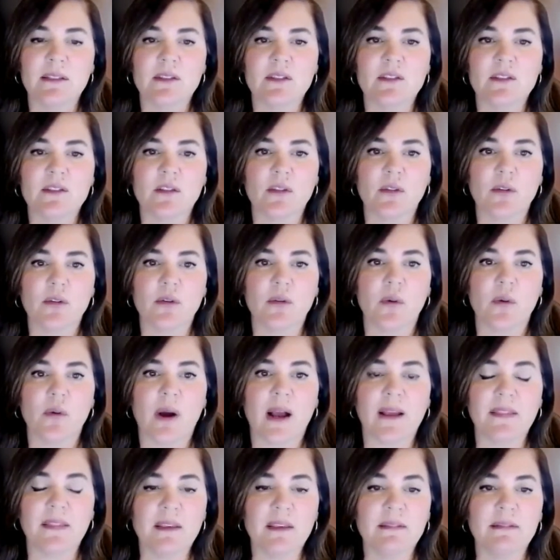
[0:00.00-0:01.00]
So
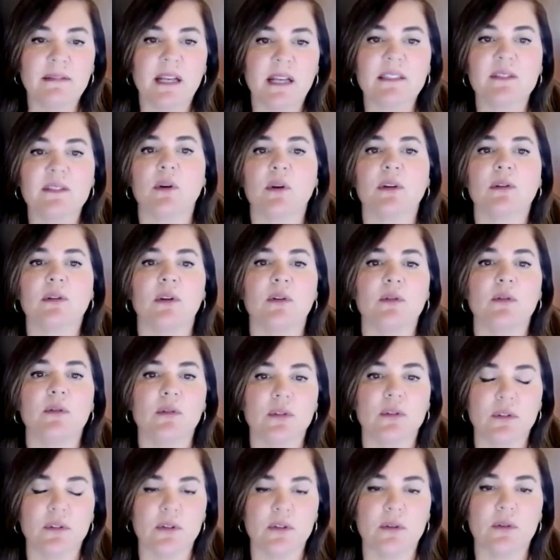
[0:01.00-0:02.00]
I think that's where
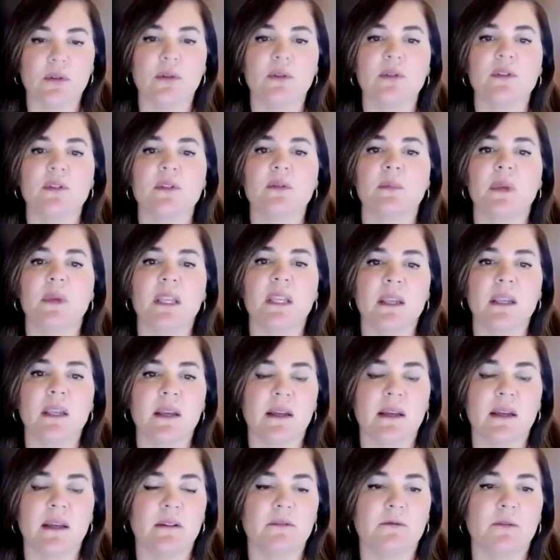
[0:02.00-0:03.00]
local news,
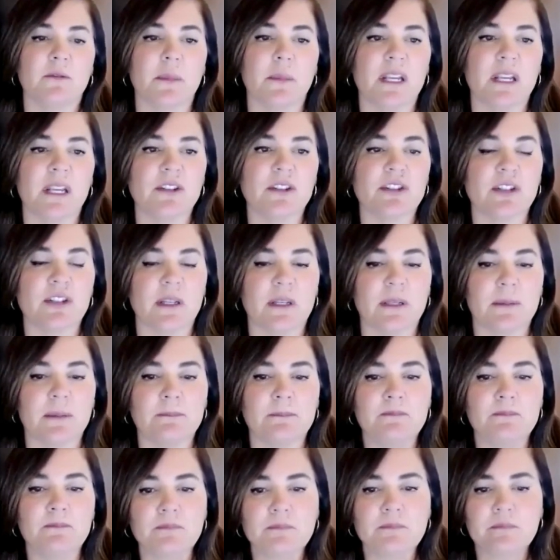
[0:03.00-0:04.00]
media, and
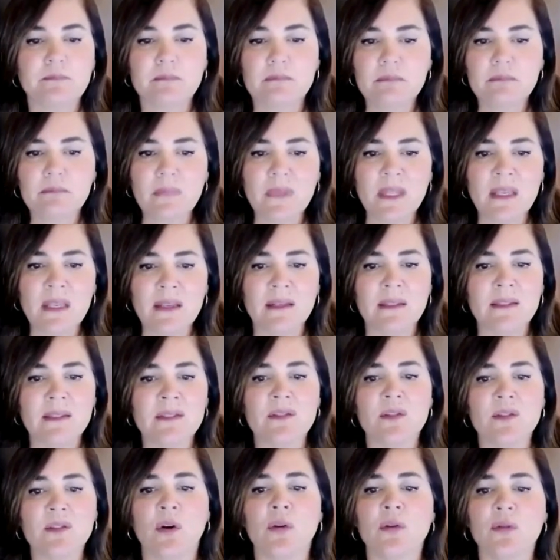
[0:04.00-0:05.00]
information
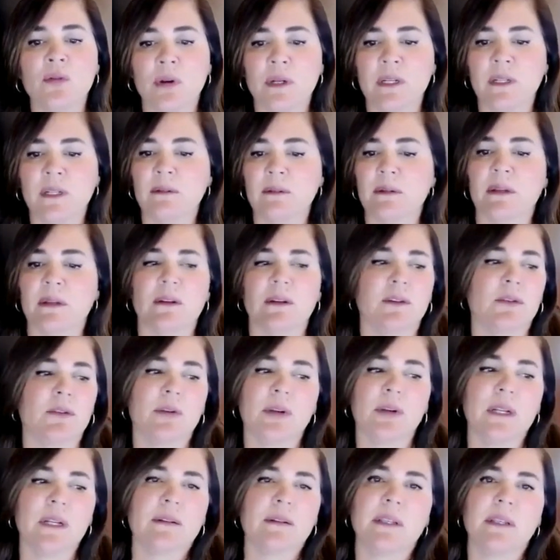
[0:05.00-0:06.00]
is so
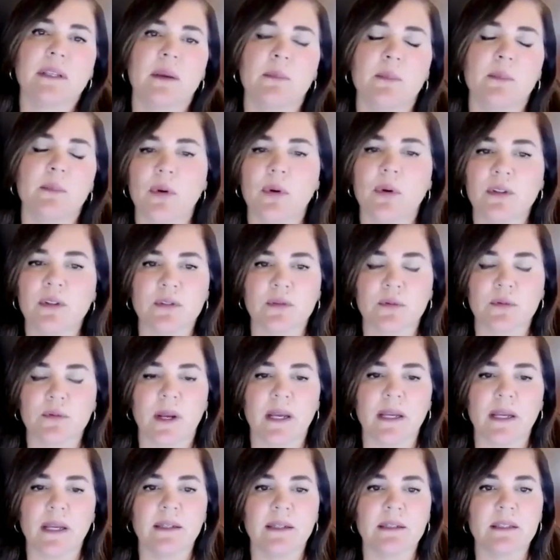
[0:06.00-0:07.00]
critically important,
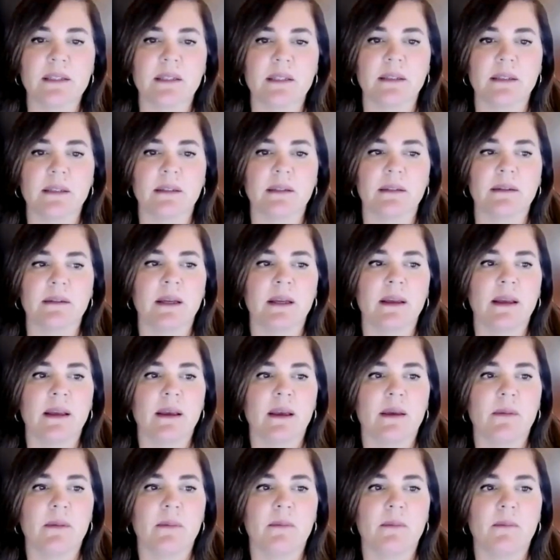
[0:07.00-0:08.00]
right? To
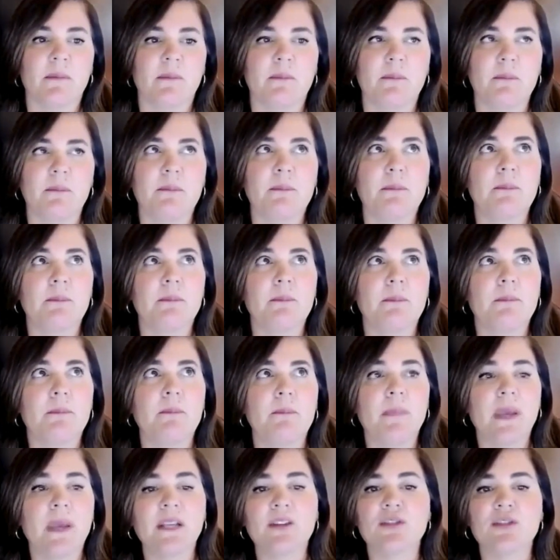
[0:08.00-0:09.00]

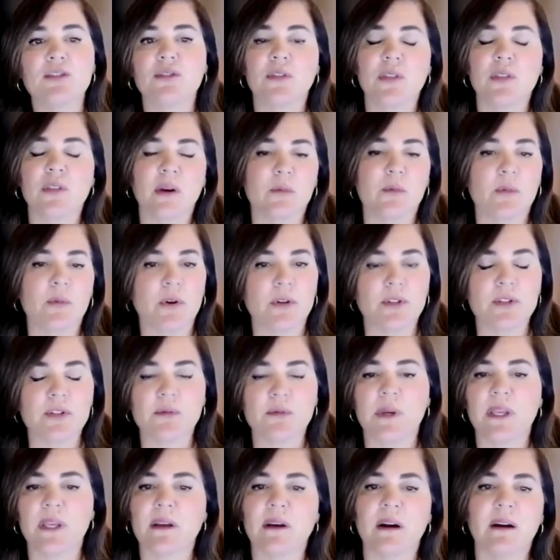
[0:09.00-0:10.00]
make sure that we're
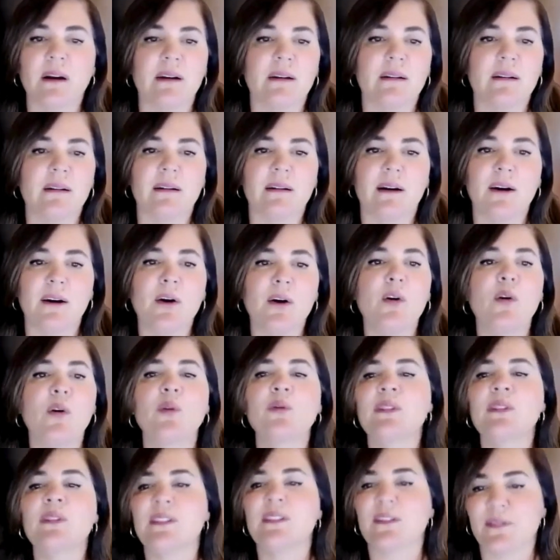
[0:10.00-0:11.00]
doing a
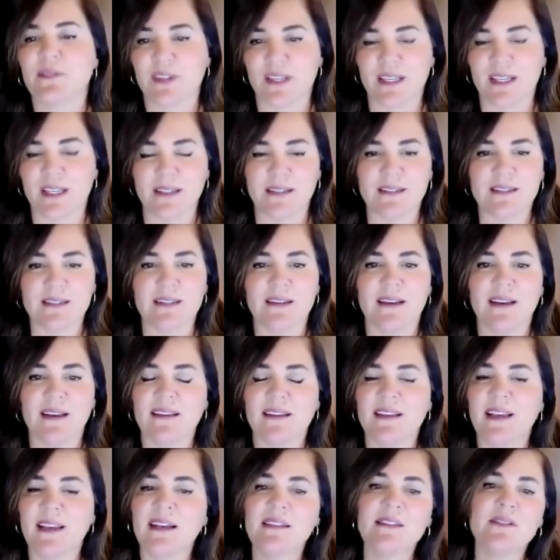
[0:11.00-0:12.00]
host of things.
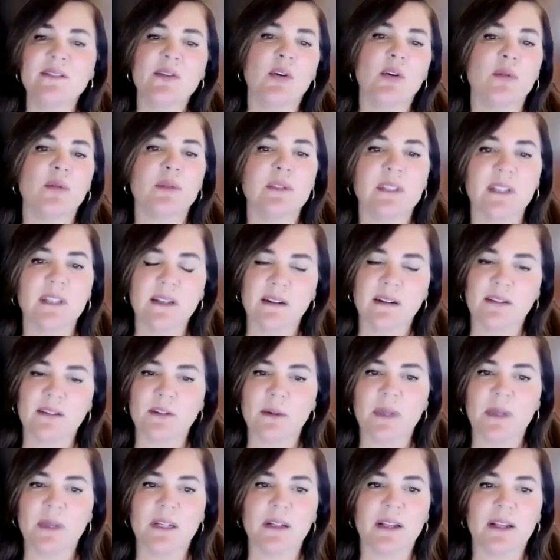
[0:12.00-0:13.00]
Yes, holding
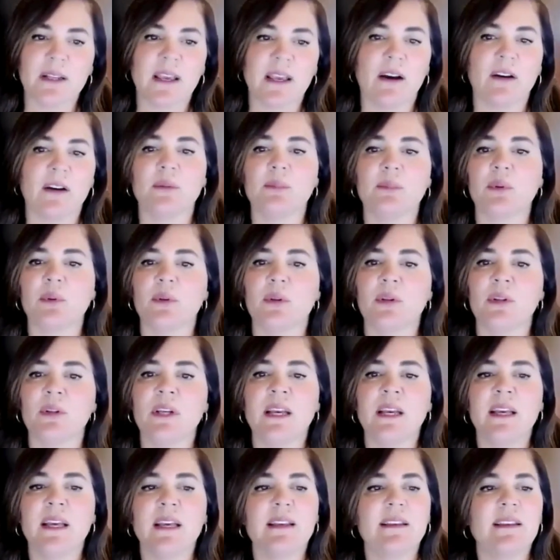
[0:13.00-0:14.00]
government accountable.
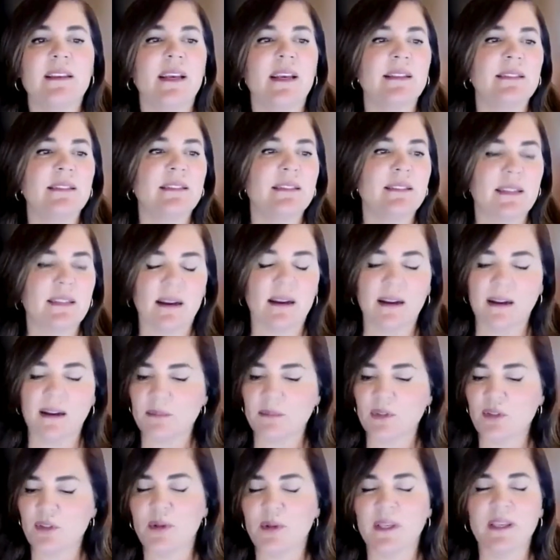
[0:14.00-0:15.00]
Yes,
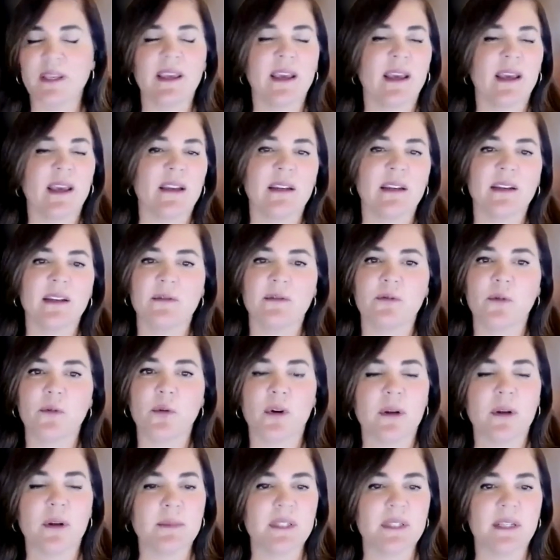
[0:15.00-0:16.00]
doing candidate
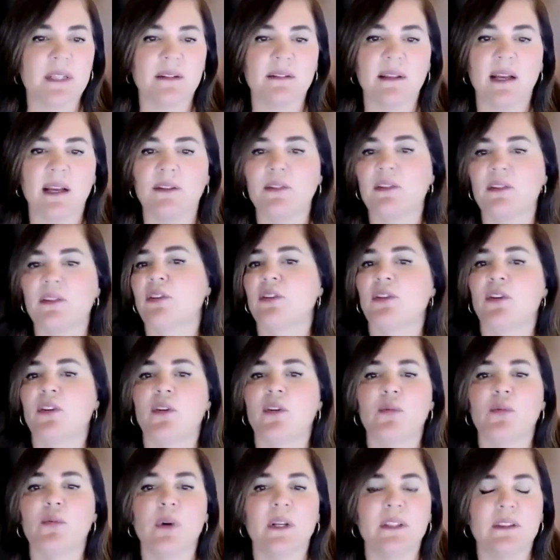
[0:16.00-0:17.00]
forums that allow you to
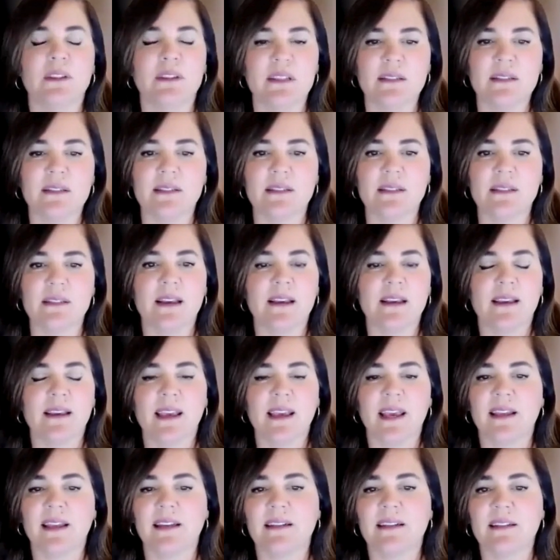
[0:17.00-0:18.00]
know what these
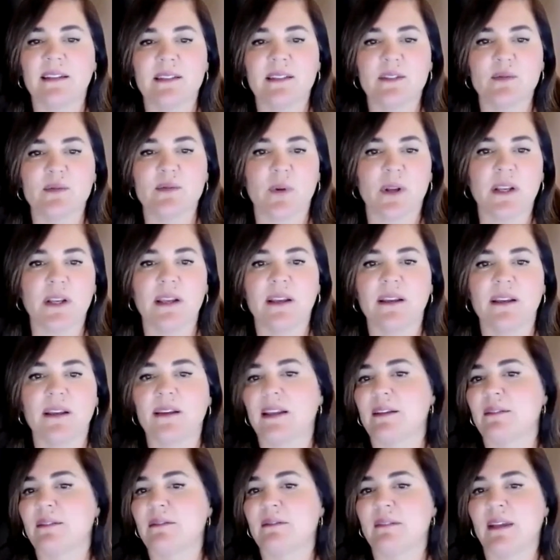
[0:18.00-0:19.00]
candidates
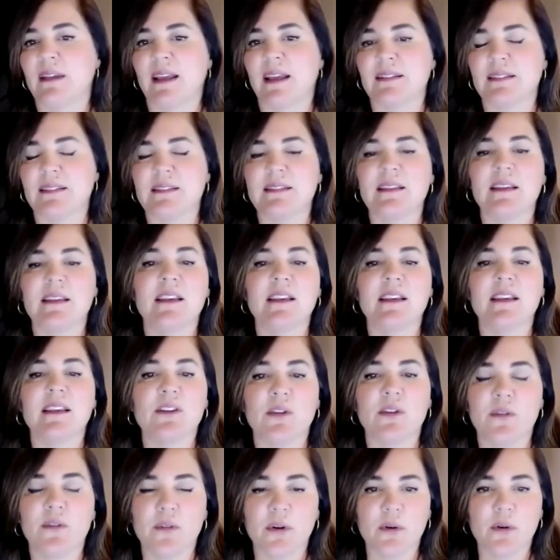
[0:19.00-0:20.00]
running and seeking
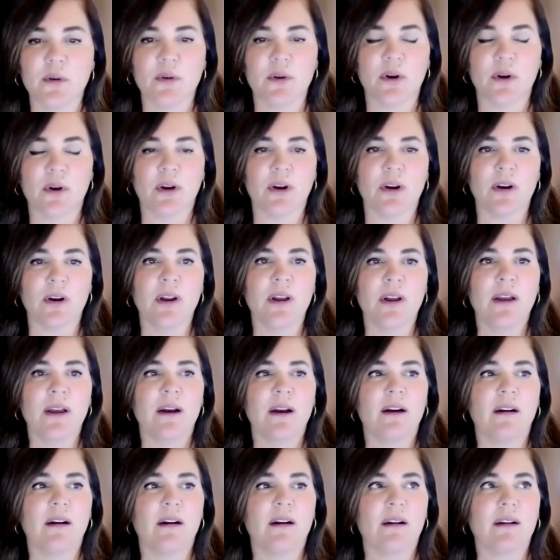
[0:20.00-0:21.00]
your vote
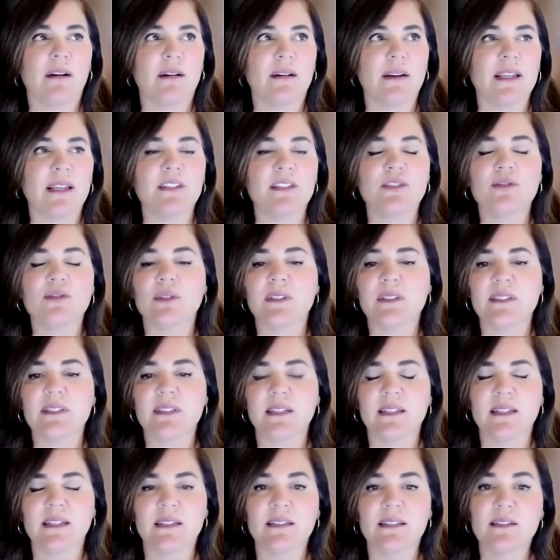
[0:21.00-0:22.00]
are
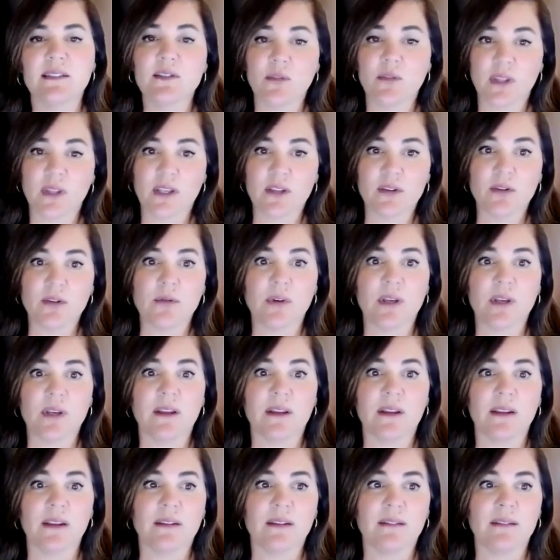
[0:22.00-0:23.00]
interested in, so that you
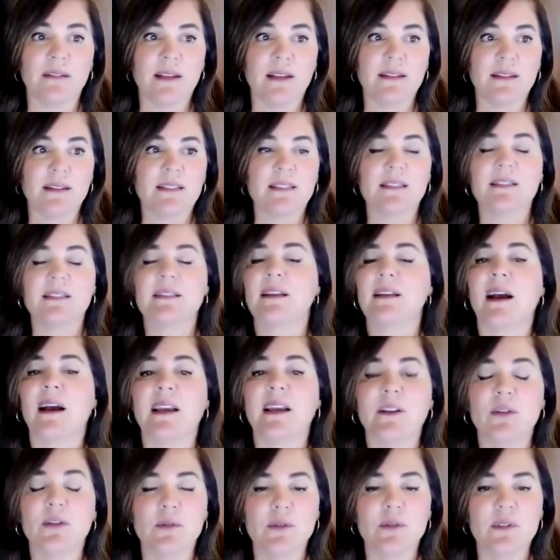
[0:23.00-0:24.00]
can
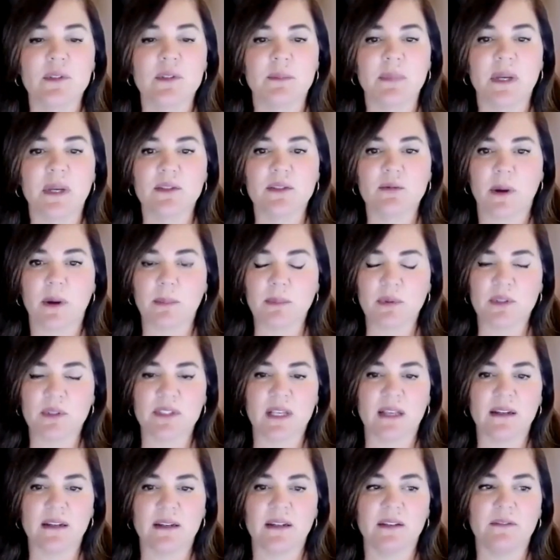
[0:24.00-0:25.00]
decide who's the best
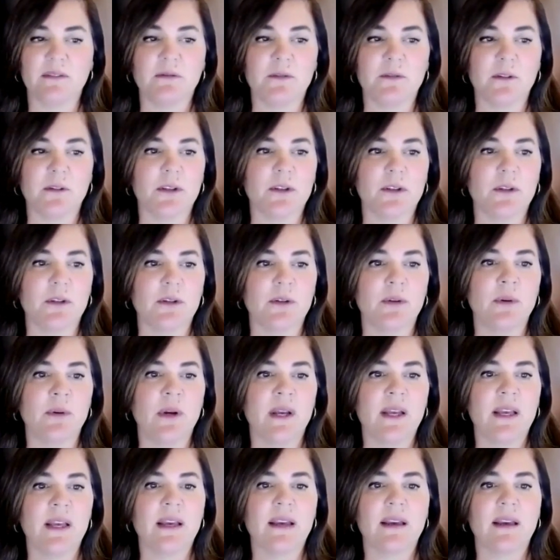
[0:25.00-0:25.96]
representative for you.